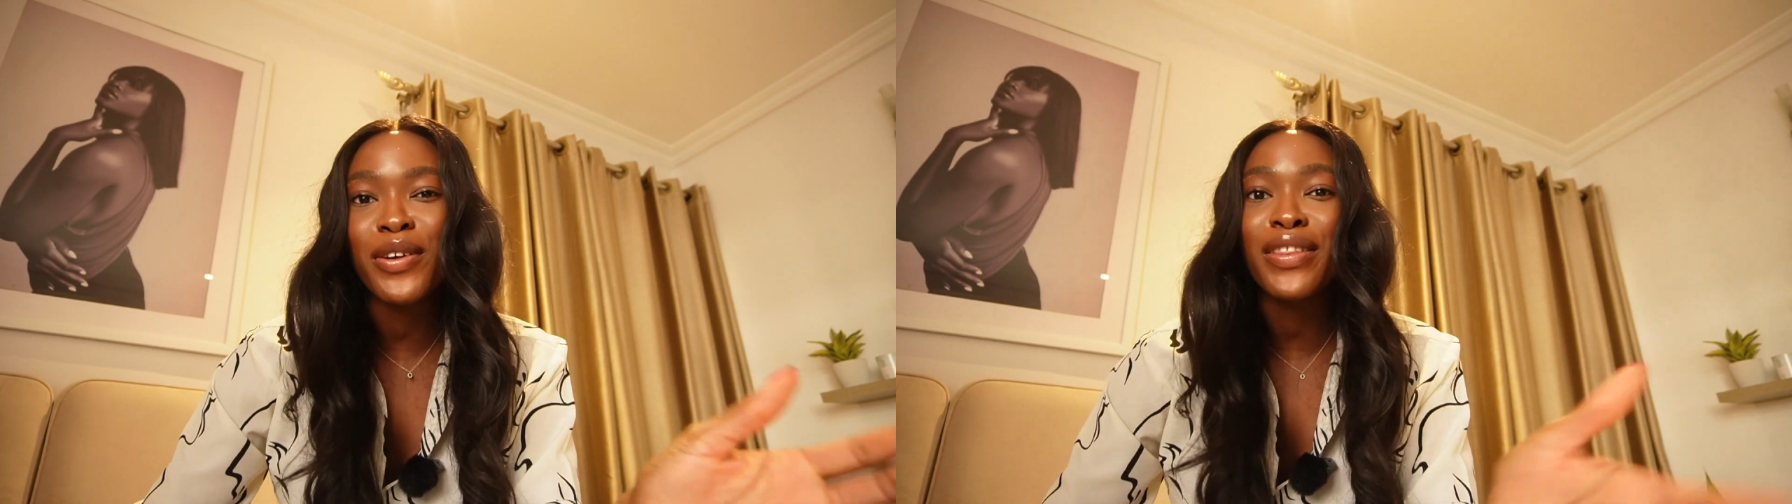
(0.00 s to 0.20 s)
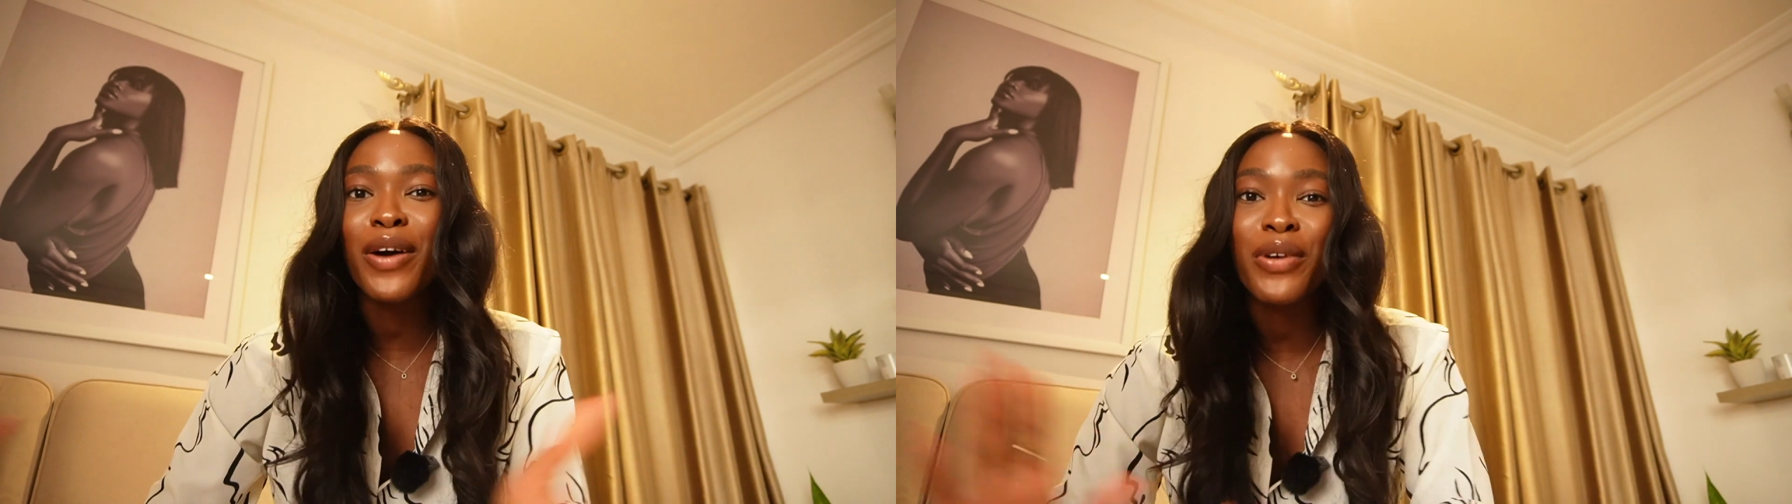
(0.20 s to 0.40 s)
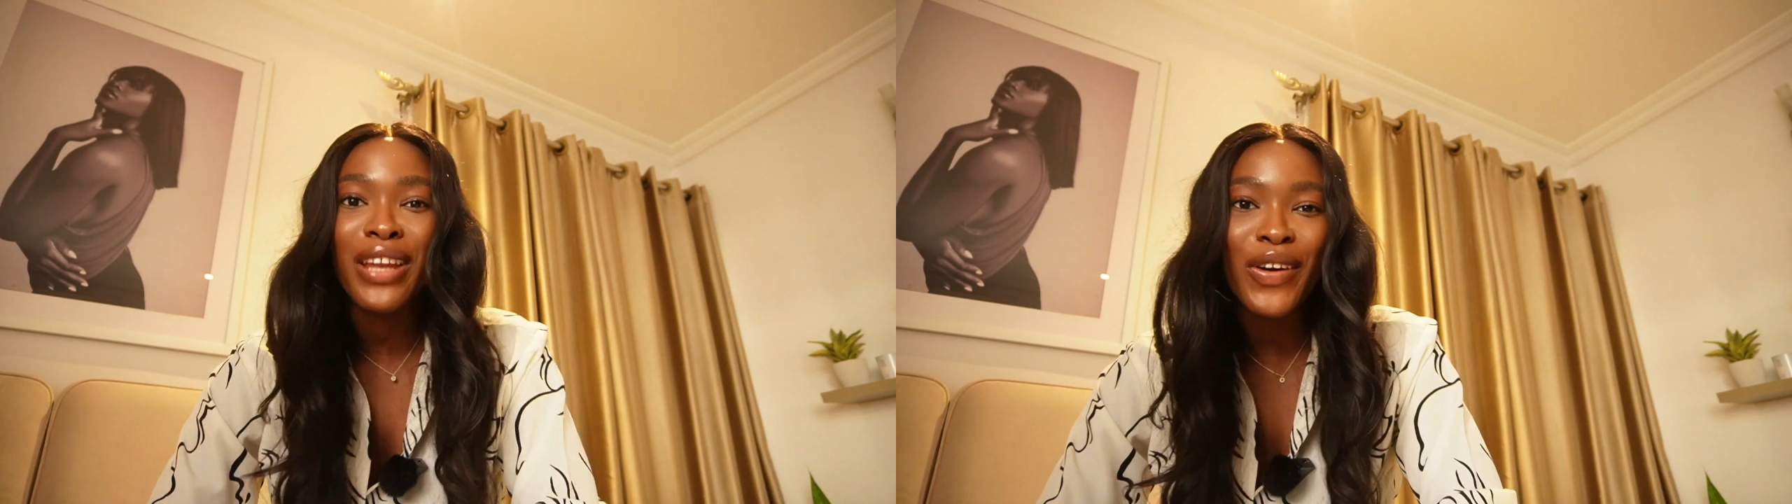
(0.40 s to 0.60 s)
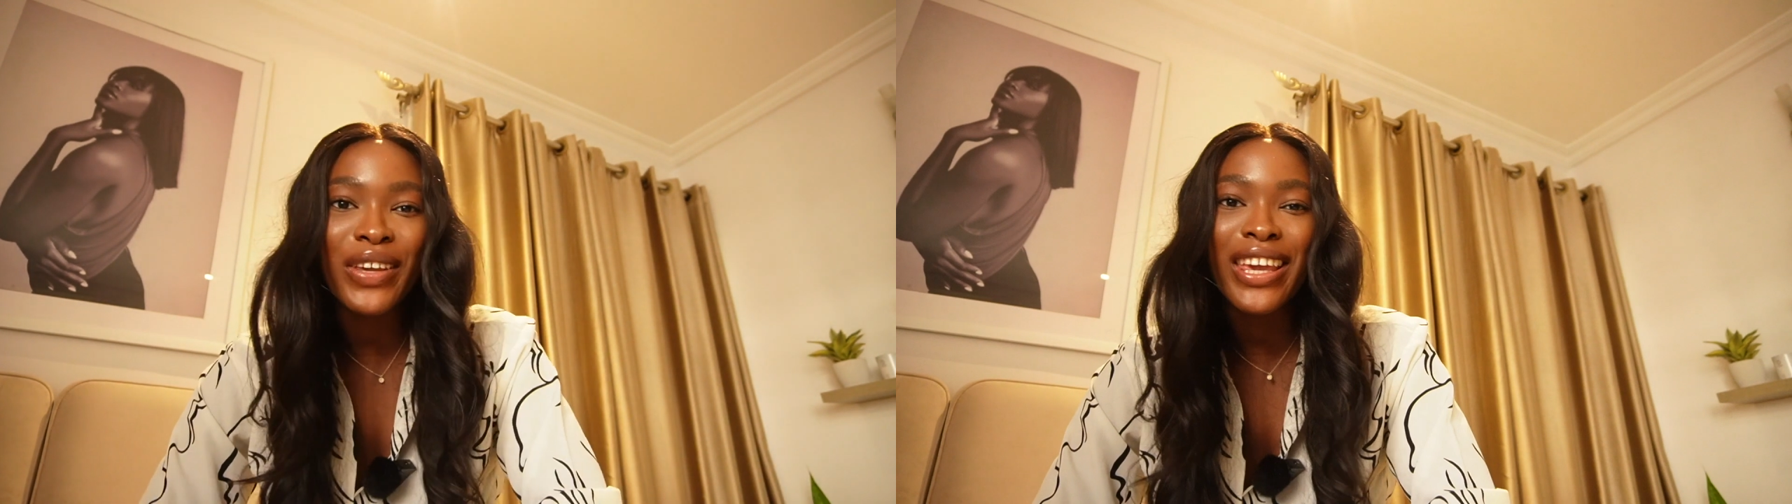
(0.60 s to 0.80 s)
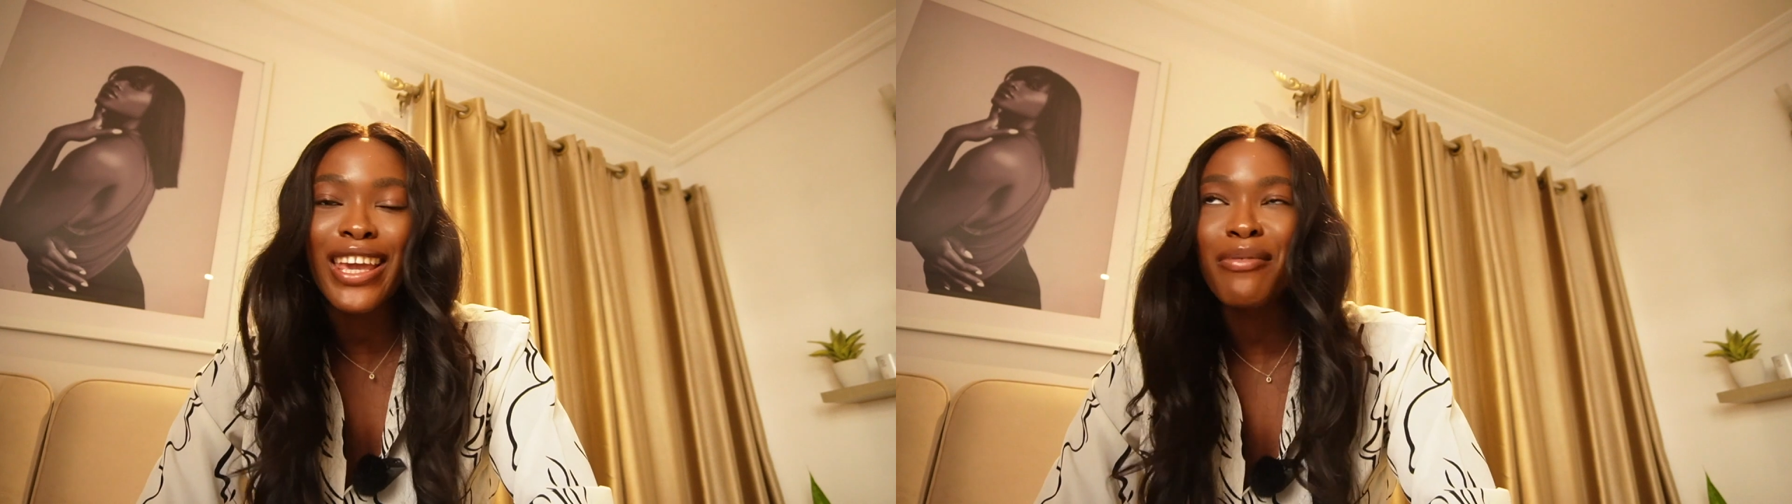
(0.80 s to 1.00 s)
and that one now
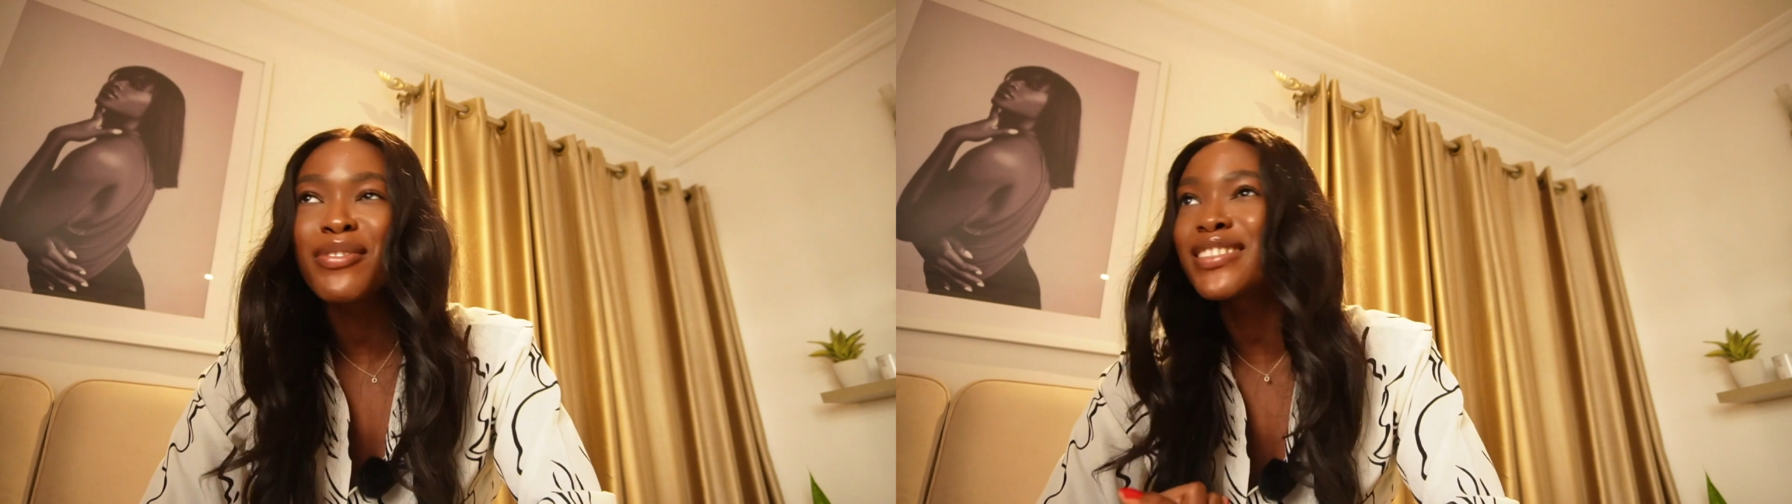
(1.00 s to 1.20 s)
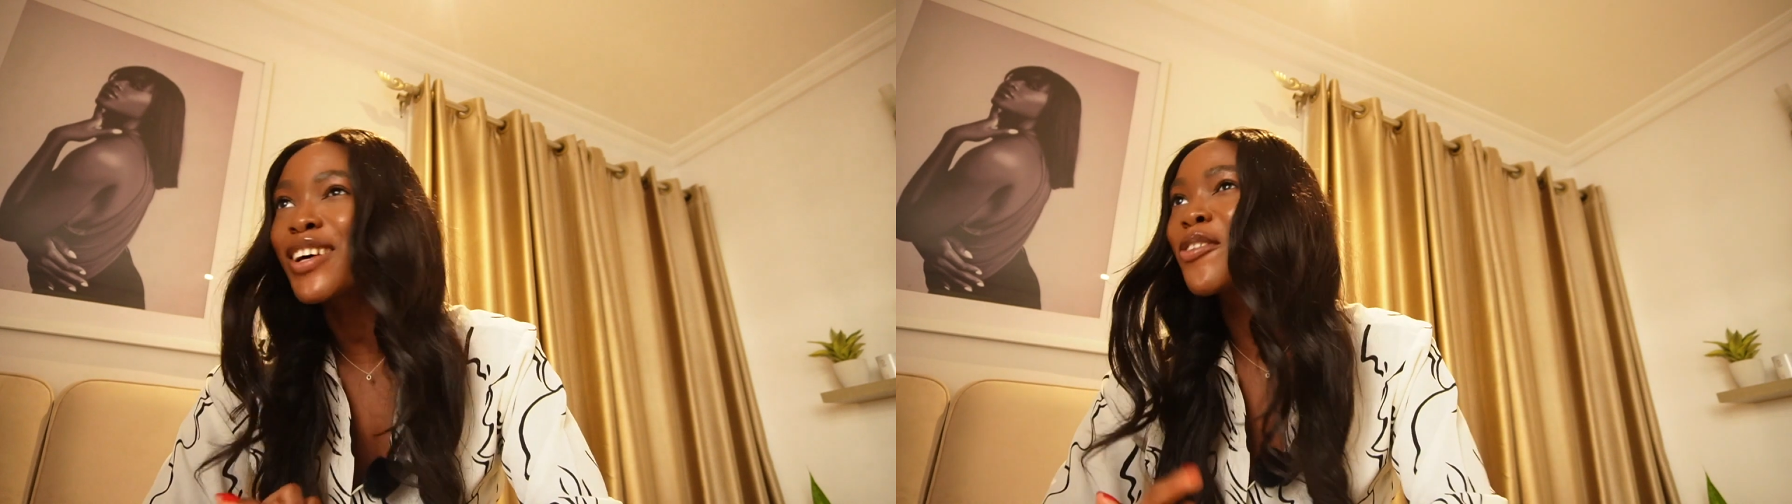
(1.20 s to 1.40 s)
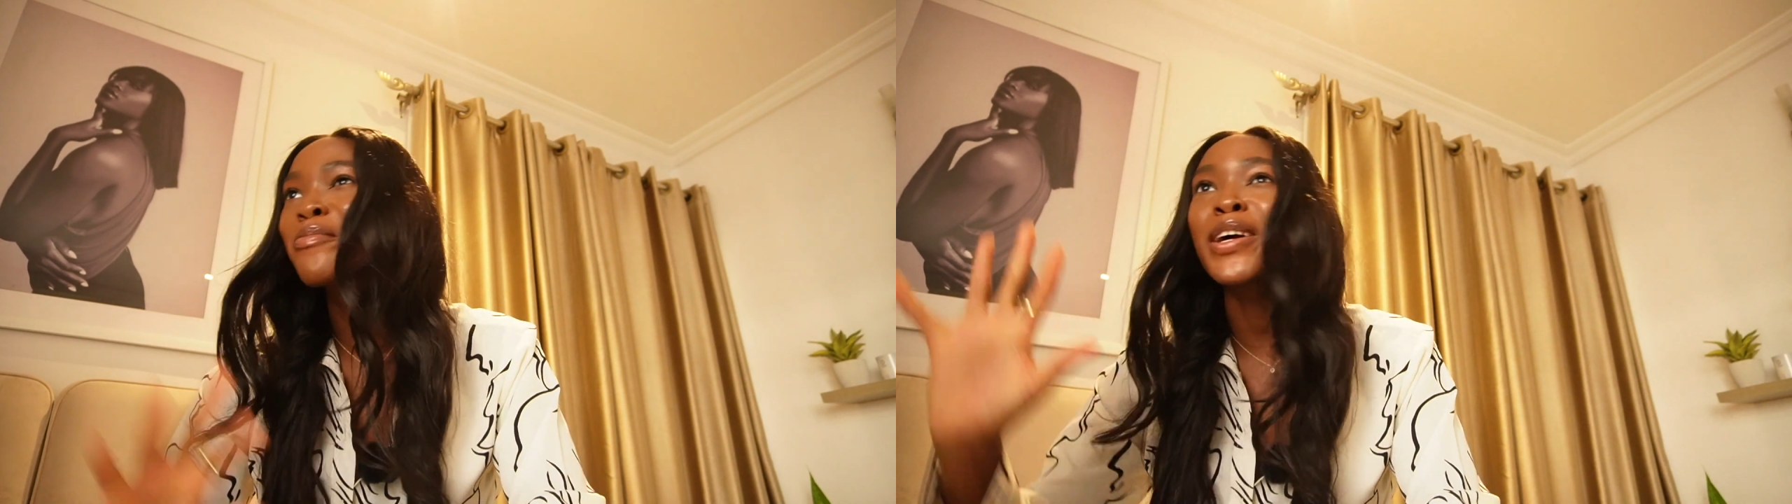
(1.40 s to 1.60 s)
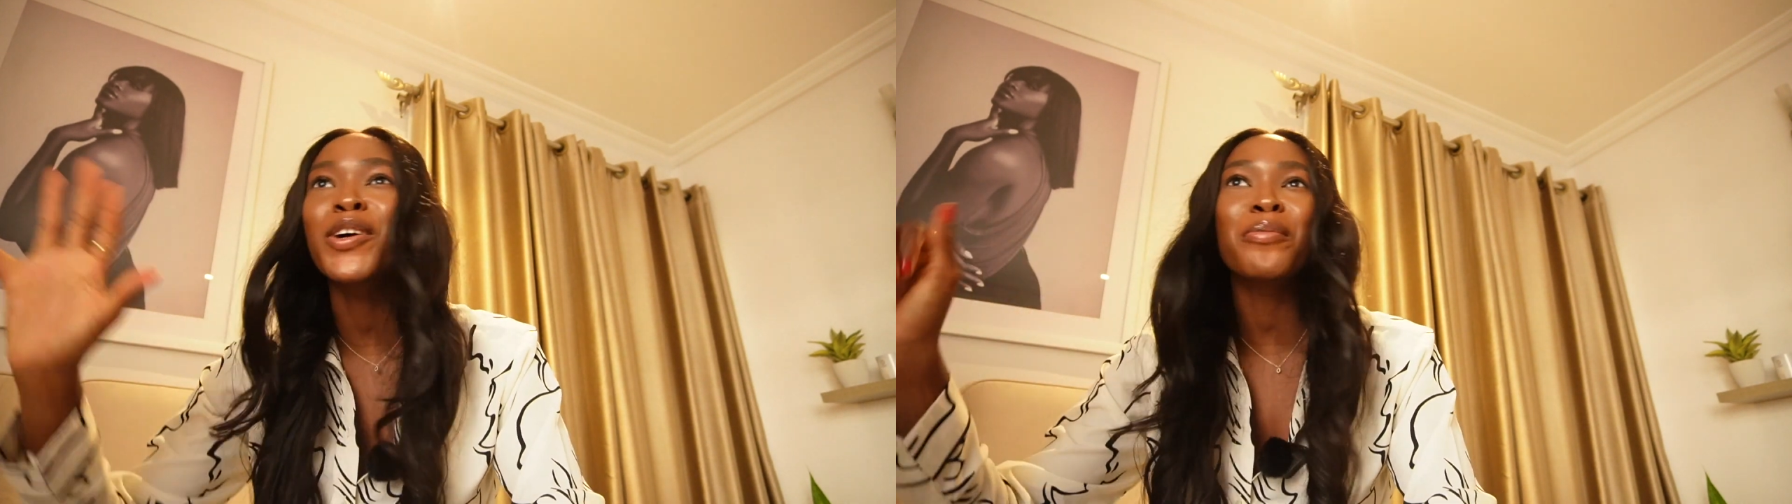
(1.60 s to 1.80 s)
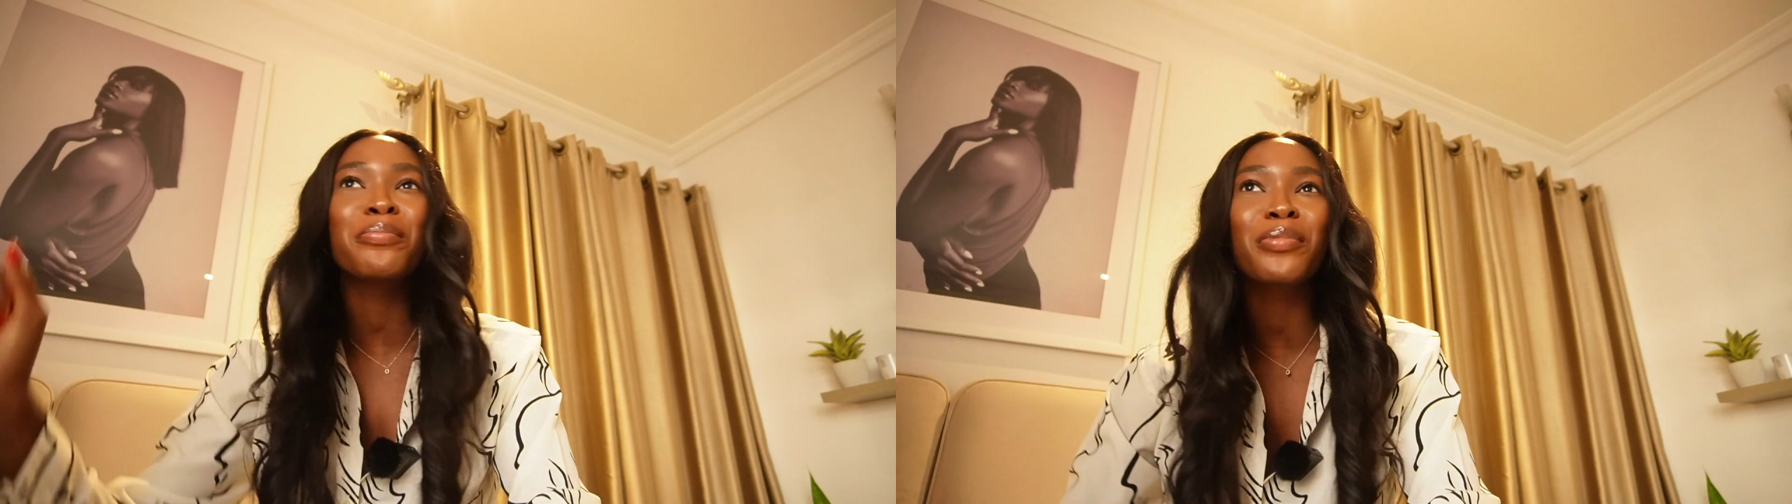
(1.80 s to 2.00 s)
came and she's like, oh my god,